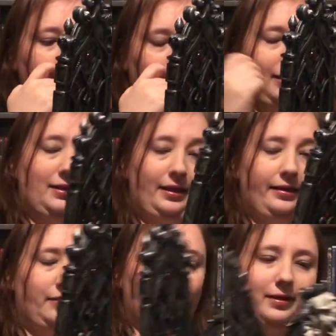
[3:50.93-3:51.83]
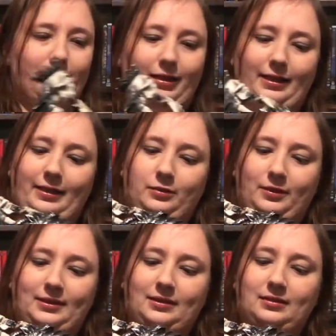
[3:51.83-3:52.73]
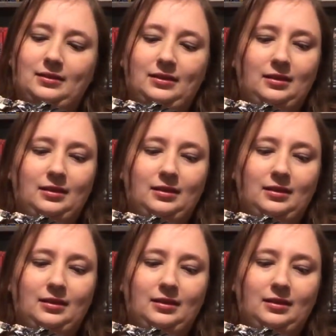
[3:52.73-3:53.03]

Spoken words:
I think. I think it's resin.